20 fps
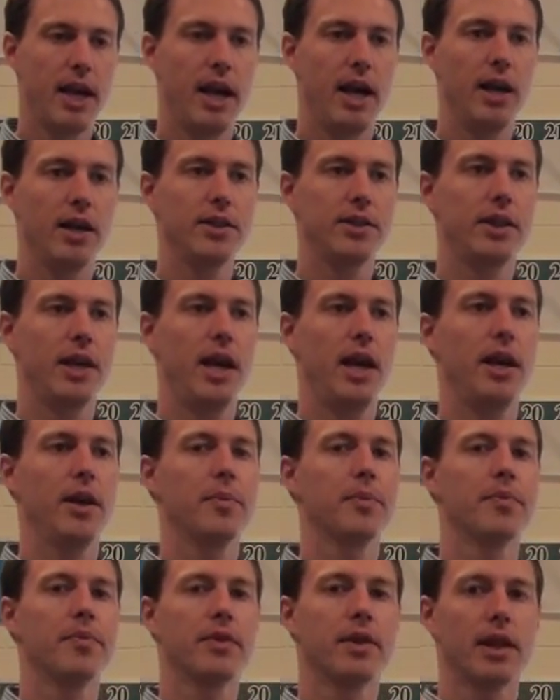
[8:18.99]
I'll say,
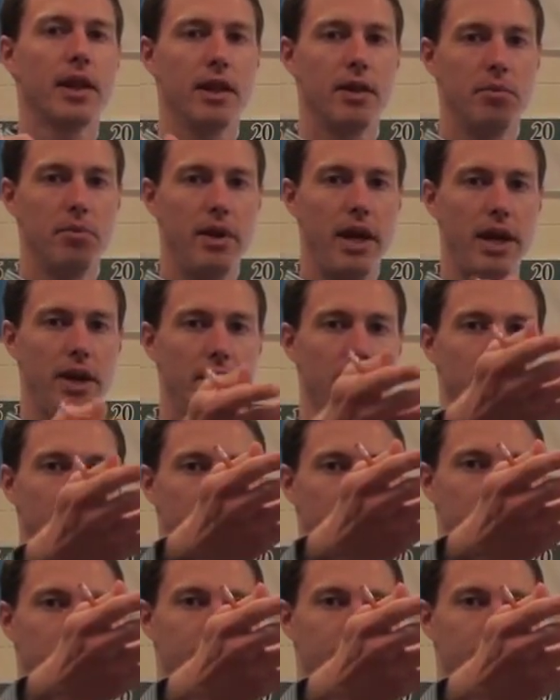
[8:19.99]
Michael,